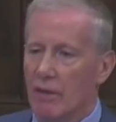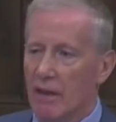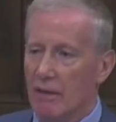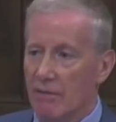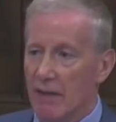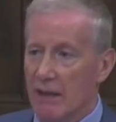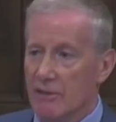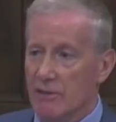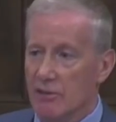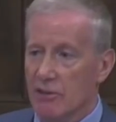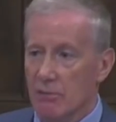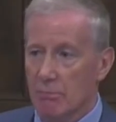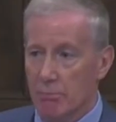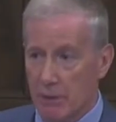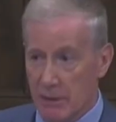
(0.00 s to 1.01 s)
the events,
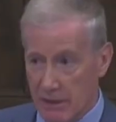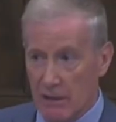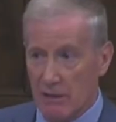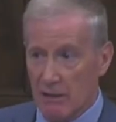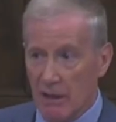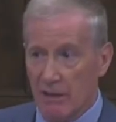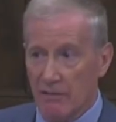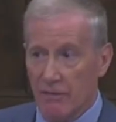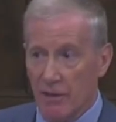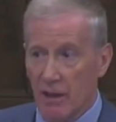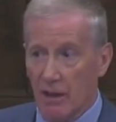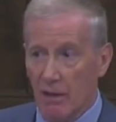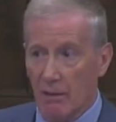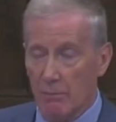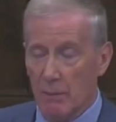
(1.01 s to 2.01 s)
particularly if they
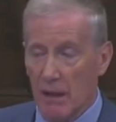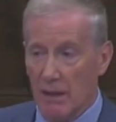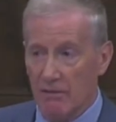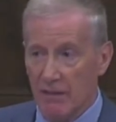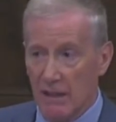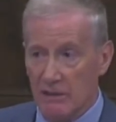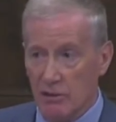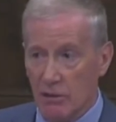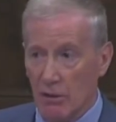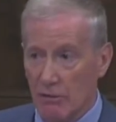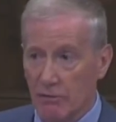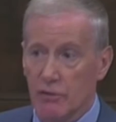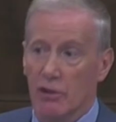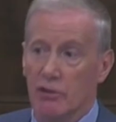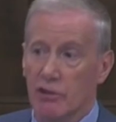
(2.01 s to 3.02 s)
are events of
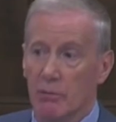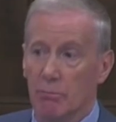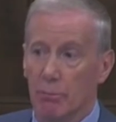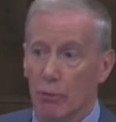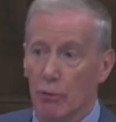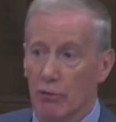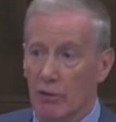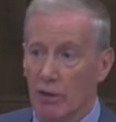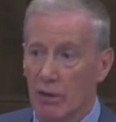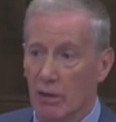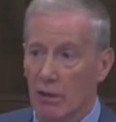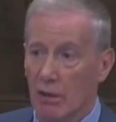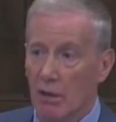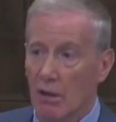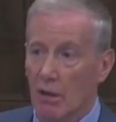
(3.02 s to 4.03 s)
such import.
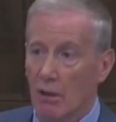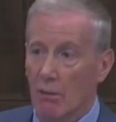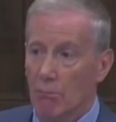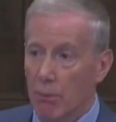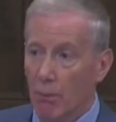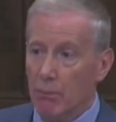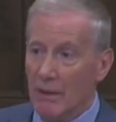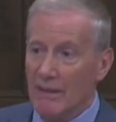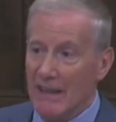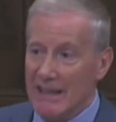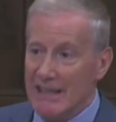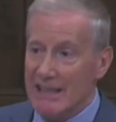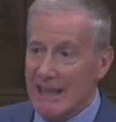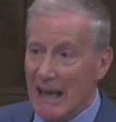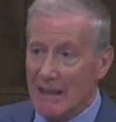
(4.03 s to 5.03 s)
But when they
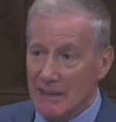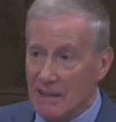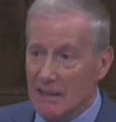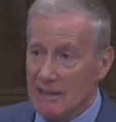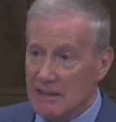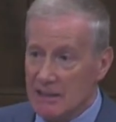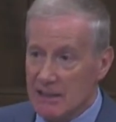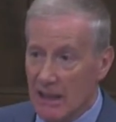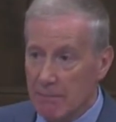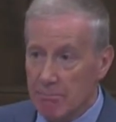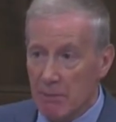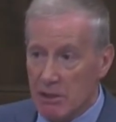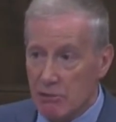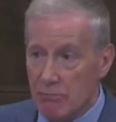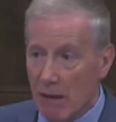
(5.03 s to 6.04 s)
scandalously
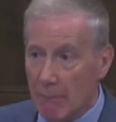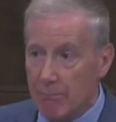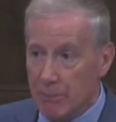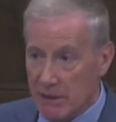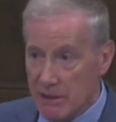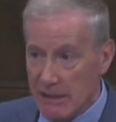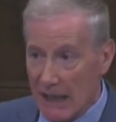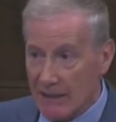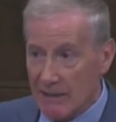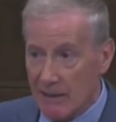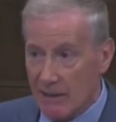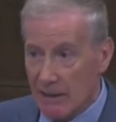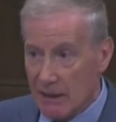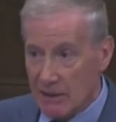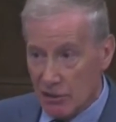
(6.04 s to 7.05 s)
misrepresent,
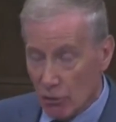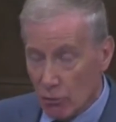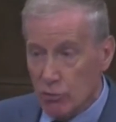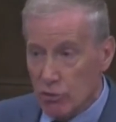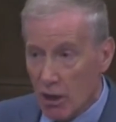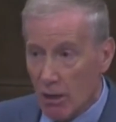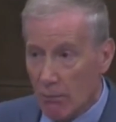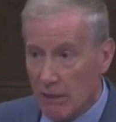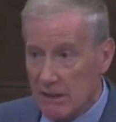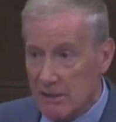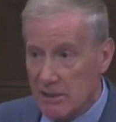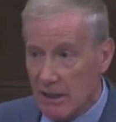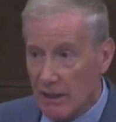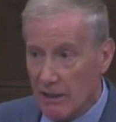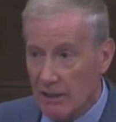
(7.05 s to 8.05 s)
as those comments
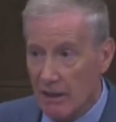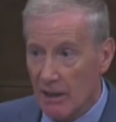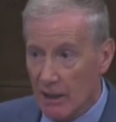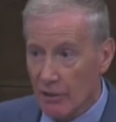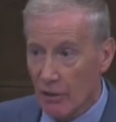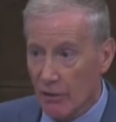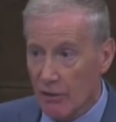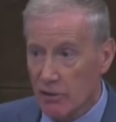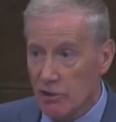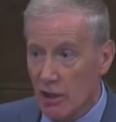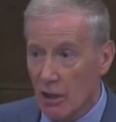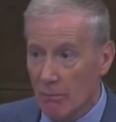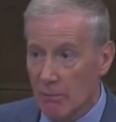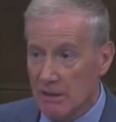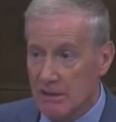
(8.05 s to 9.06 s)
did, and others'
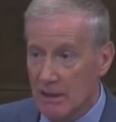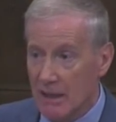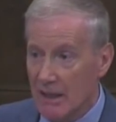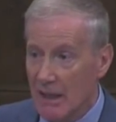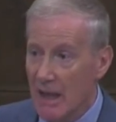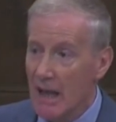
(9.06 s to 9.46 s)
comments did,